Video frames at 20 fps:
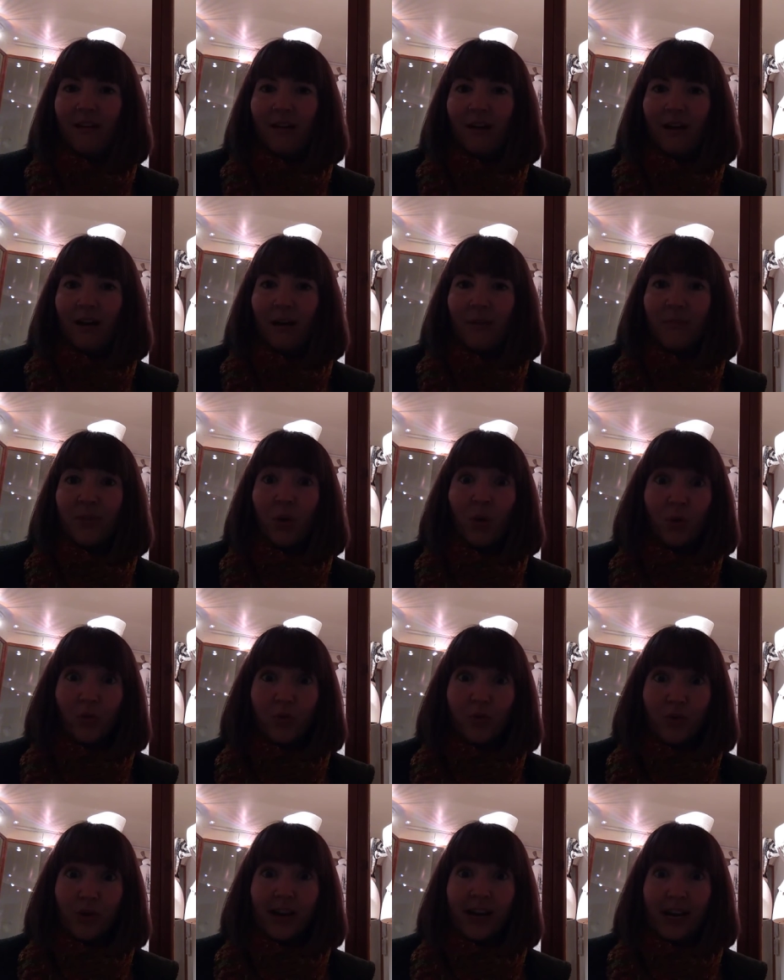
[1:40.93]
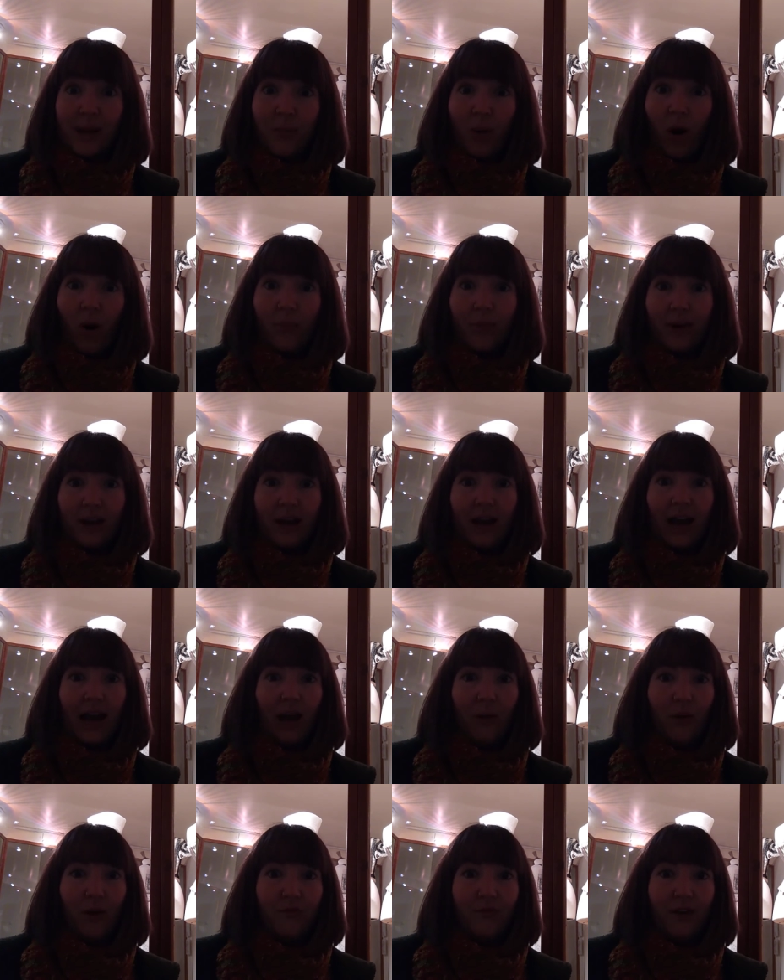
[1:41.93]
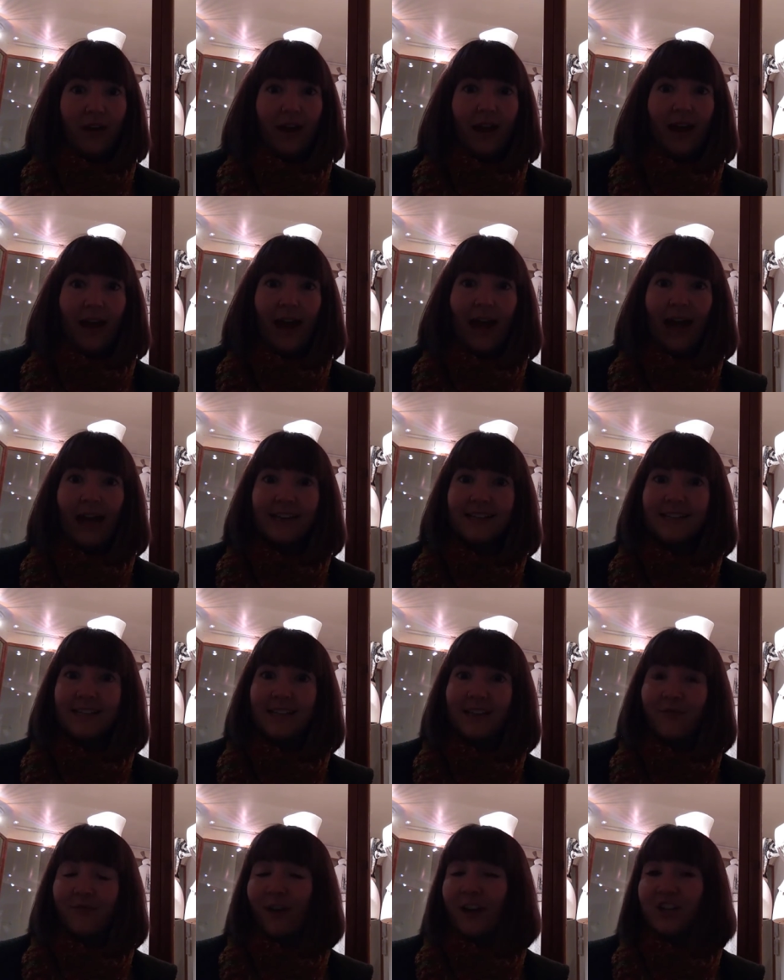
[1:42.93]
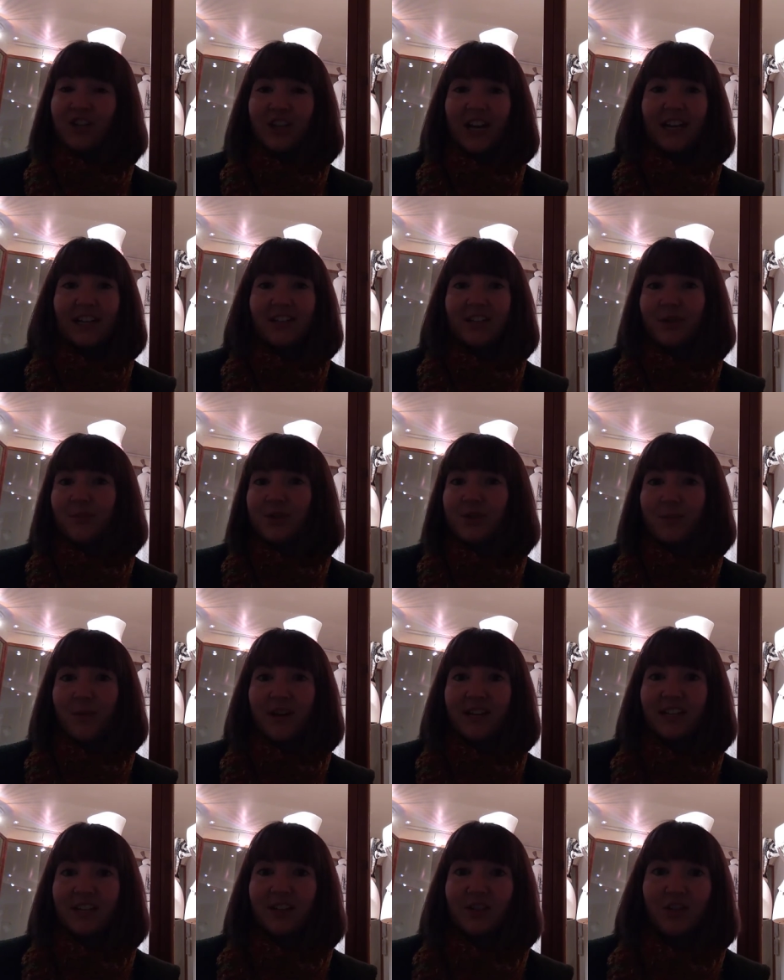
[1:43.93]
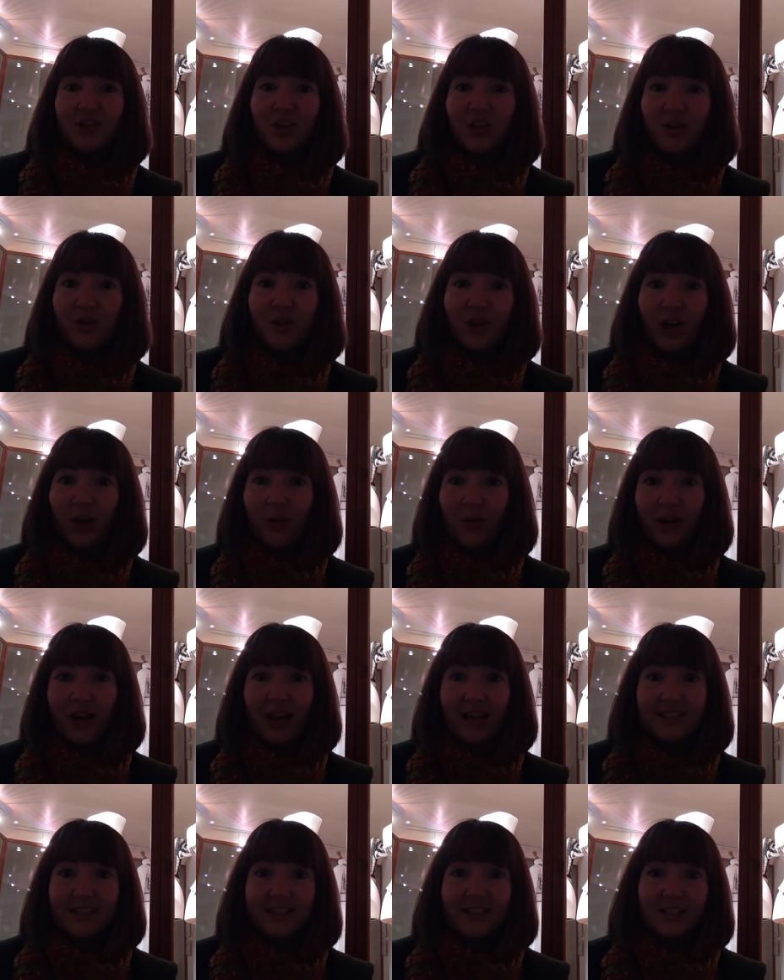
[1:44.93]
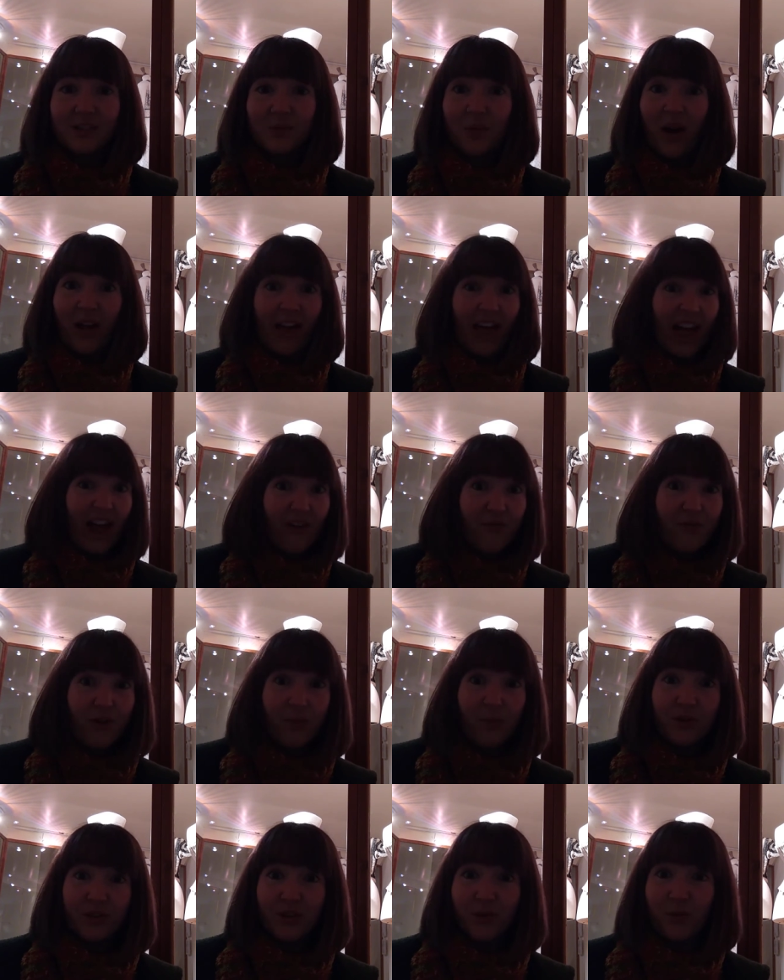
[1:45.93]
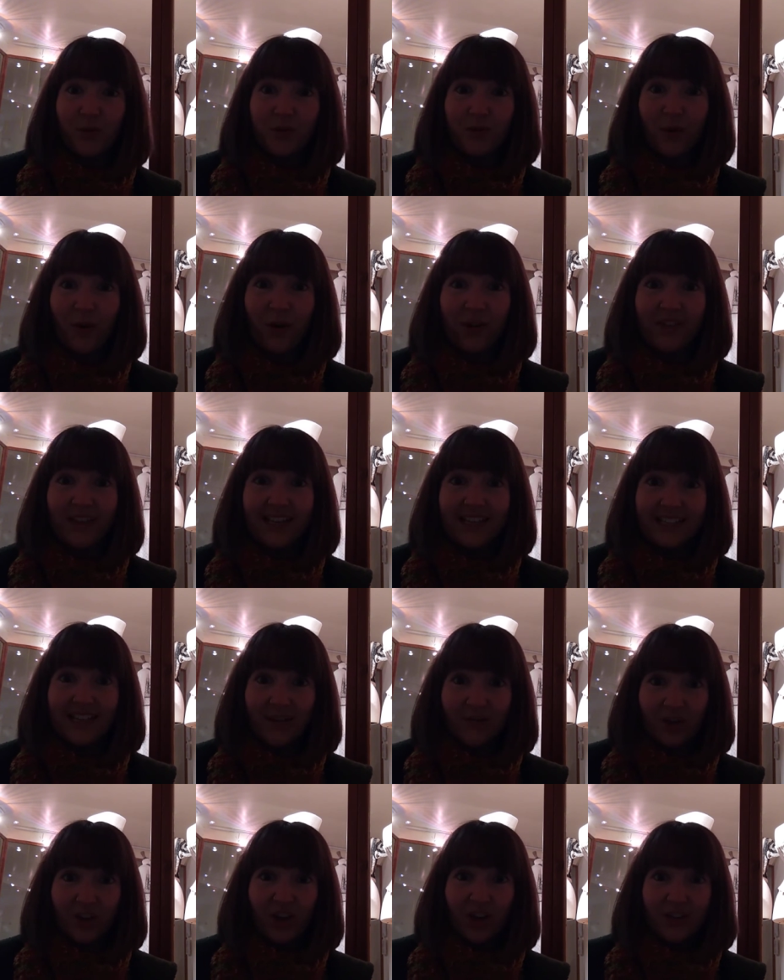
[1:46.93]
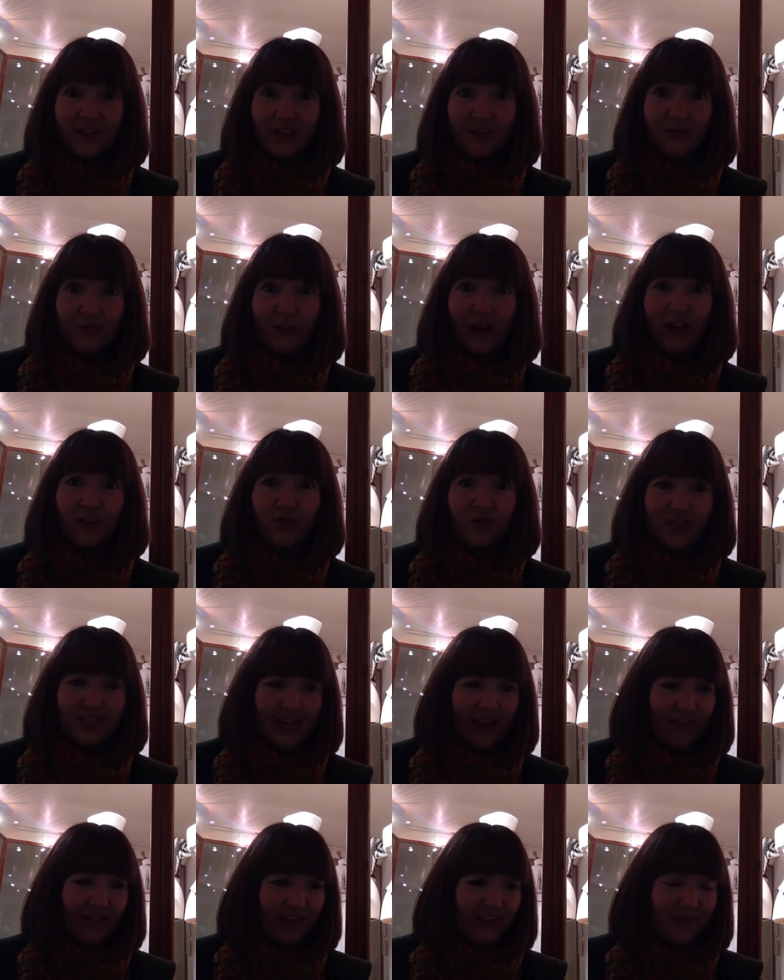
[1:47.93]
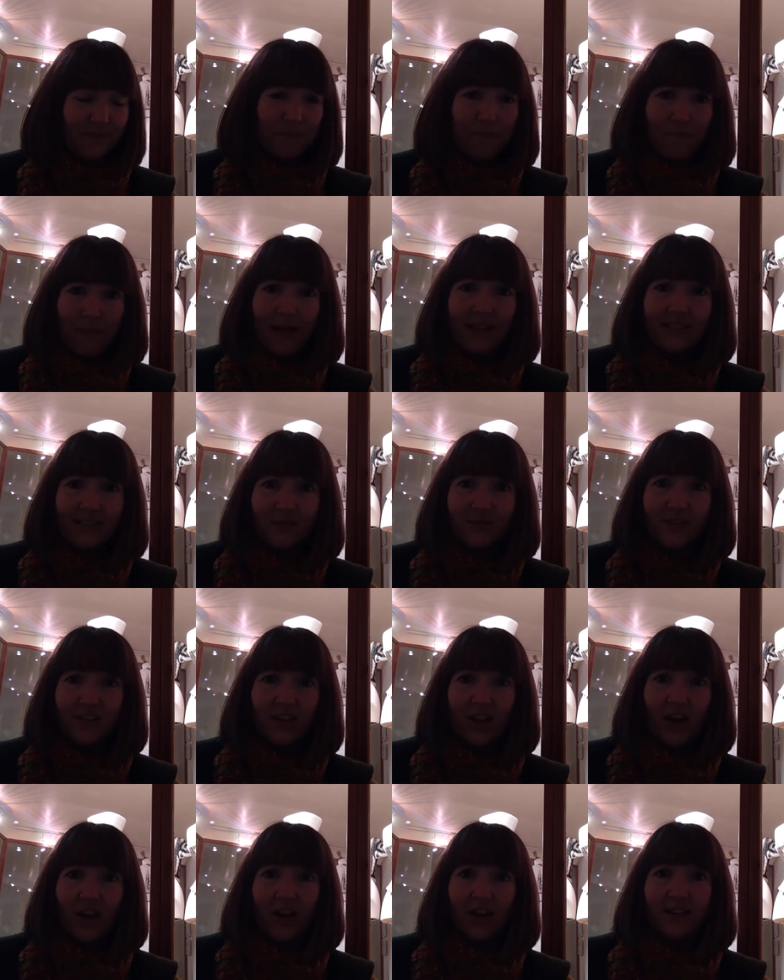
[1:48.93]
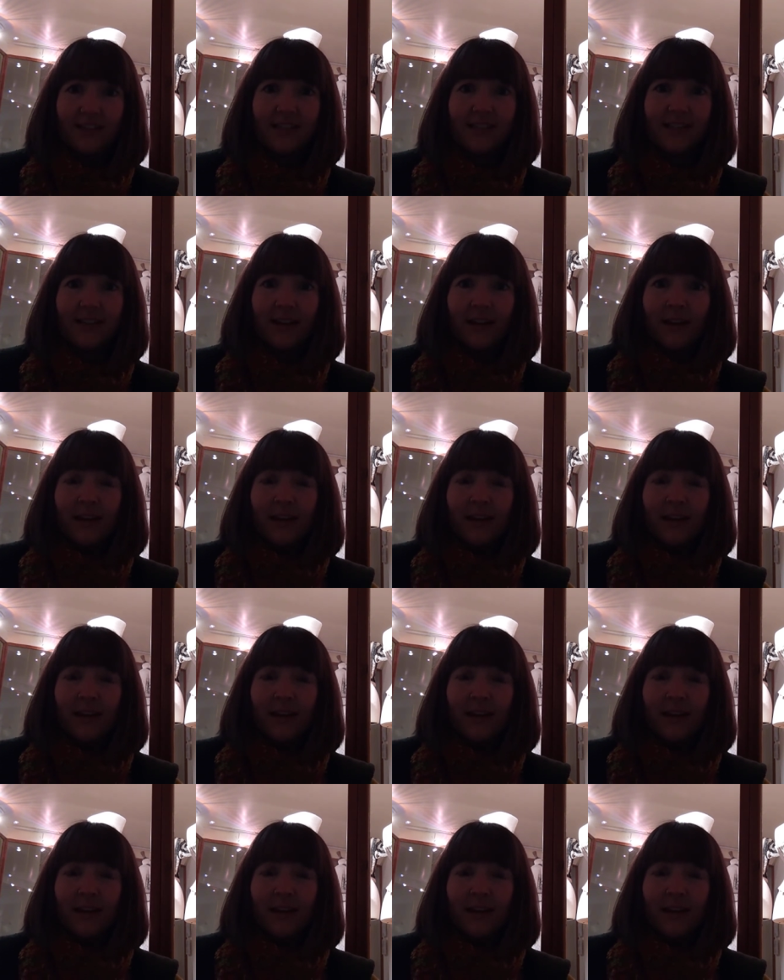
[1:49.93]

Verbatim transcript: Um, they were really popular, however, and the fashion ended up spreading to the lower classes as well. Everybody was wearing these, even girls in factories had these massive skirts.